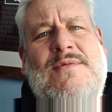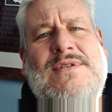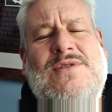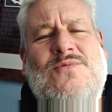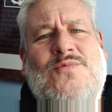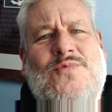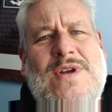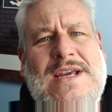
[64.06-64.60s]
There is
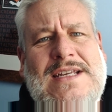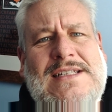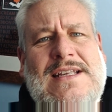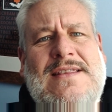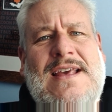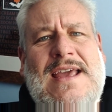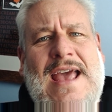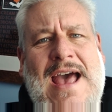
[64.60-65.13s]
a
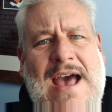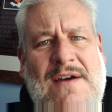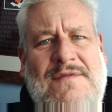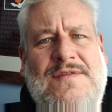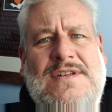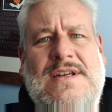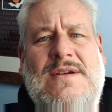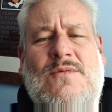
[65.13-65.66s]
reason they
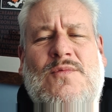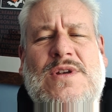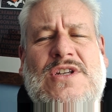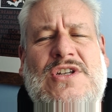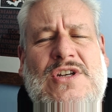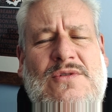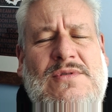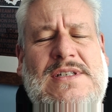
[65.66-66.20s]
have to
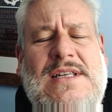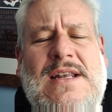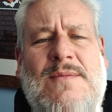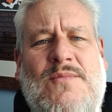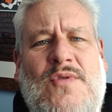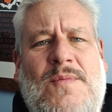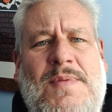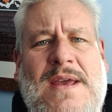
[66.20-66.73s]
reduce the
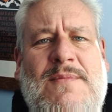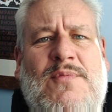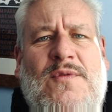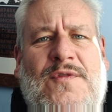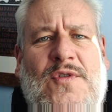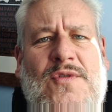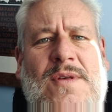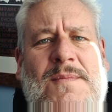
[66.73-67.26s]
number of people
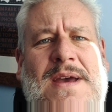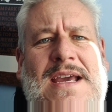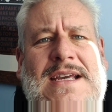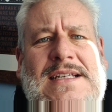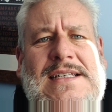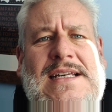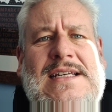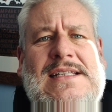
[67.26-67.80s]
through the
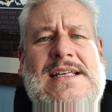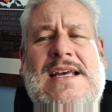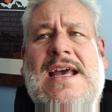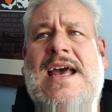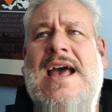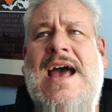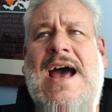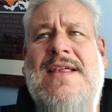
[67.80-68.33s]
mazes,
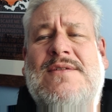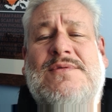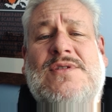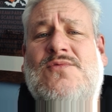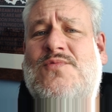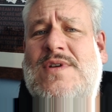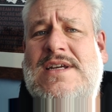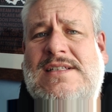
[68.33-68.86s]
and there is
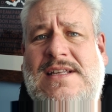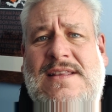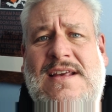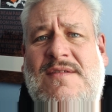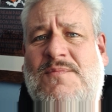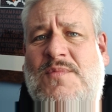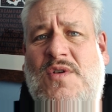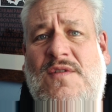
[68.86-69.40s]
a reason
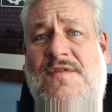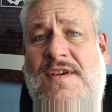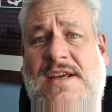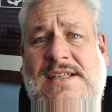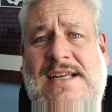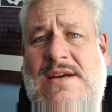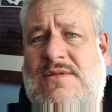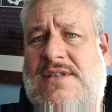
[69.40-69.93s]
they've moved
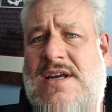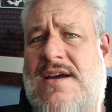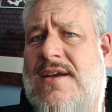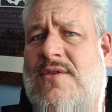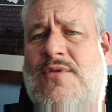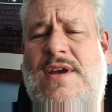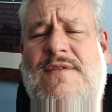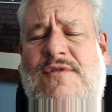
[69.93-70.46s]
things
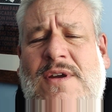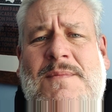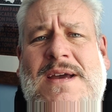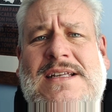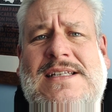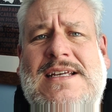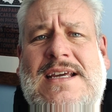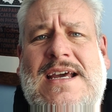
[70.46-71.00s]
outside. Creek Freak
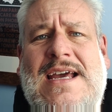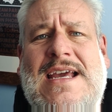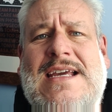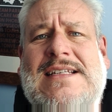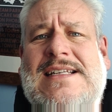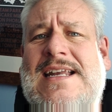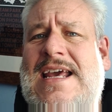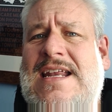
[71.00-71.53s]
Massacre
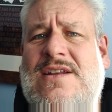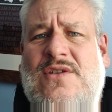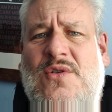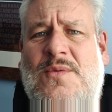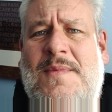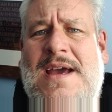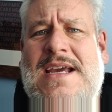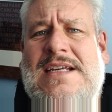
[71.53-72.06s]
is an
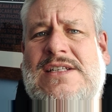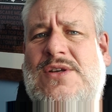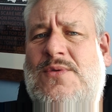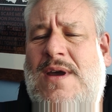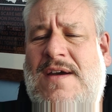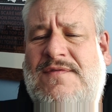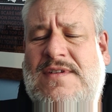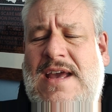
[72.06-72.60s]
indoor maze.
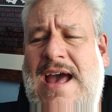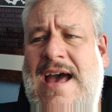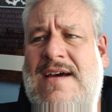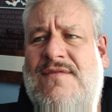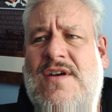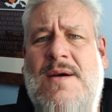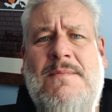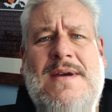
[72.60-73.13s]
You have to
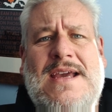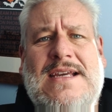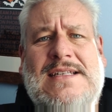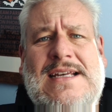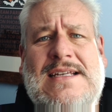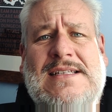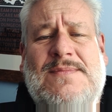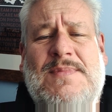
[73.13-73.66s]
have a
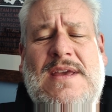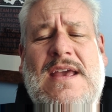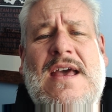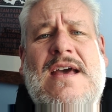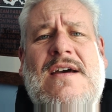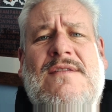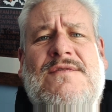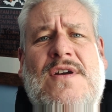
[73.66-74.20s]
maze, has to be
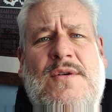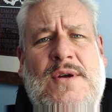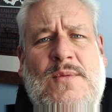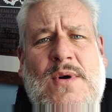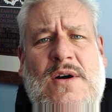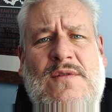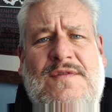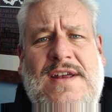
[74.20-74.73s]
very
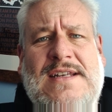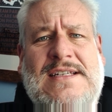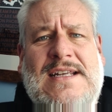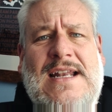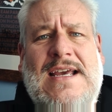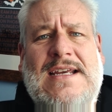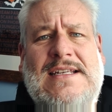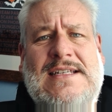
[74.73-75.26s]
well
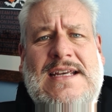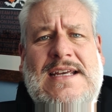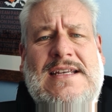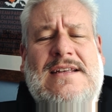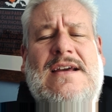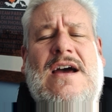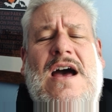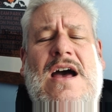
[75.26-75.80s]

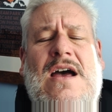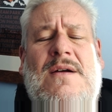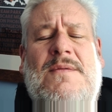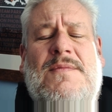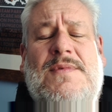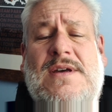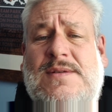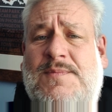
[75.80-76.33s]
ventilated.
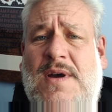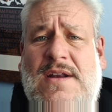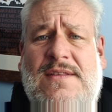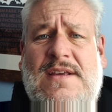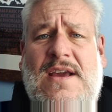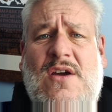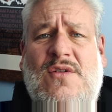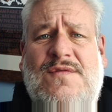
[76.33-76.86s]
That's part of
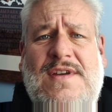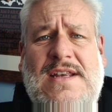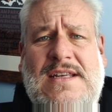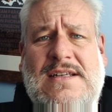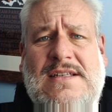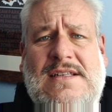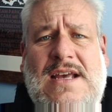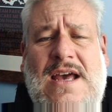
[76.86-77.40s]
the
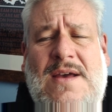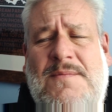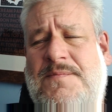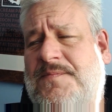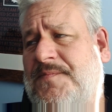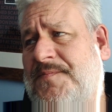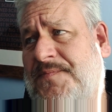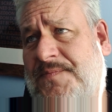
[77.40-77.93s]

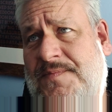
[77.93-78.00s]
COVID